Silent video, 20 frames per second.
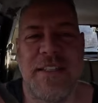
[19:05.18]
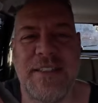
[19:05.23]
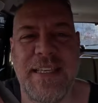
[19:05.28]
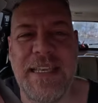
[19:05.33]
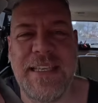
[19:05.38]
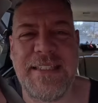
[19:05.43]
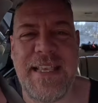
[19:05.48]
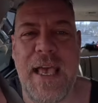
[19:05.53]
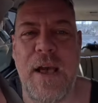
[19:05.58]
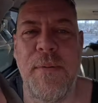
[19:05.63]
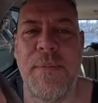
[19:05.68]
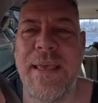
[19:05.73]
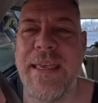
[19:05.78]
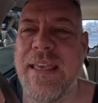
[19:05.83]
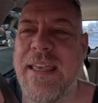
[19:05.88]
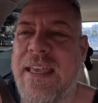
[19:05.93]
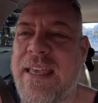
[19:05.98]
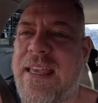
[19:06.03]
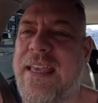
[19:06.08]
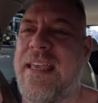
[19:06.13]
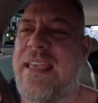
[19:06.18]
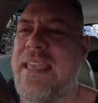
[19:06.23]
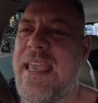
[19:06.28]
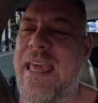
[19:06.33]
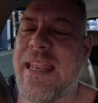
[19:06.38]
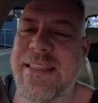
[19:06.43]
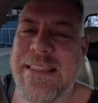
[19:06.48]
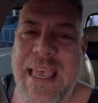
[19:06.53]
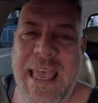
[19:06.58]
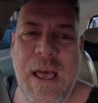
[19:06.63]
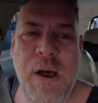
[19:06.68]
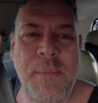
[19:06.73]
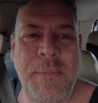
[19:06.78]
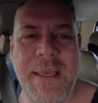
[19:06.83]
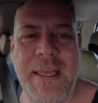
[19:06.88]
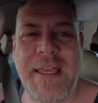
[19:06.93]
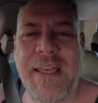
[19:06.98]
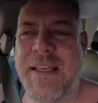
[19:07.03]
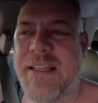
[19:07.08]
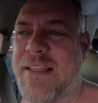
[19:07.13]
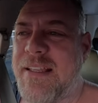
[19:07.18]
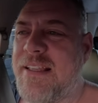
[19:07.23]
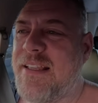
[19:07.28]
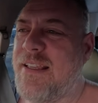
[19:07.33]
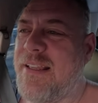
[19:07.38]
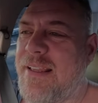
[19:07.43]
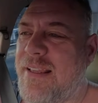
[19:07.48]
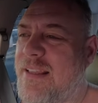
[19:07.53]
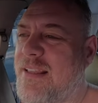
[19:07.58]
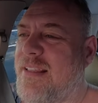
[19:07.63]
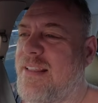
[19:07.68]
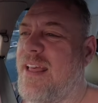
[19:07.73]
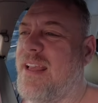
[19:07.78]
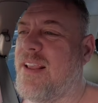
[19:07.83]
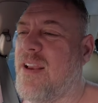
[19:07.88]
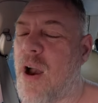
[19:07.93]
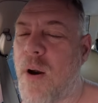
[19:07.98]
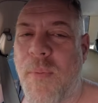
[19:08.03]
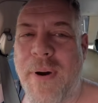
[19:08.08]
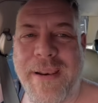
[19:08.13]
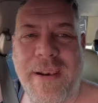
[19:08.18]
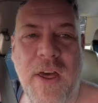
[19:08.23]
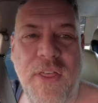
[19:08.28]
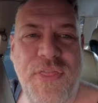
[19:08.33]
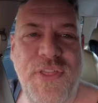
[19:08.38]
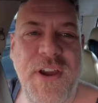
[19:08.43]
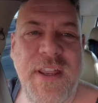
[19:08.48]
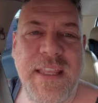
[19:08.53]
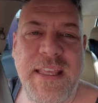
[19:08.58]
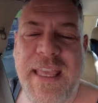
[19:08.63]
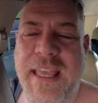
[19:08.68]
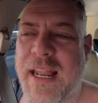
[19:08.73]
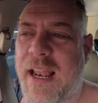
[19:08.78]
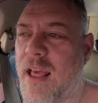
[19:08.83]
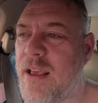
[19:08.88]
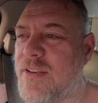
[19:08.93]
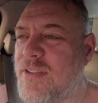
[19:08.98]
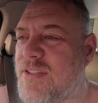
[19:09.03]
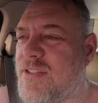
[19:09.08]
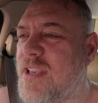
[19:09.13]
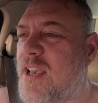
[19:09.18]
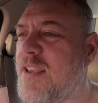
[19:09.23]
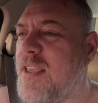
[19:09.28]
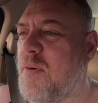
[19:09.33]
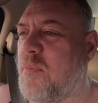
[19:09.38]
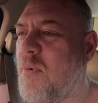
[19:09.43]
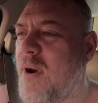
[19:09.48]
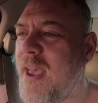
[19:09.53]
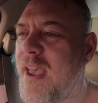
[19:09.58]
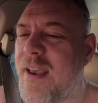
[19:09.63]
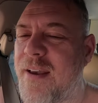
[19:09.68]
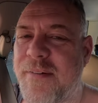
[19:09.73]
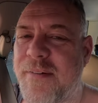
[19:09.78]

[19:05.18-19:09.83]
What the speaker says: see his helmet? He had his helmet. That guy weighed like 30 kilos, soaking wet.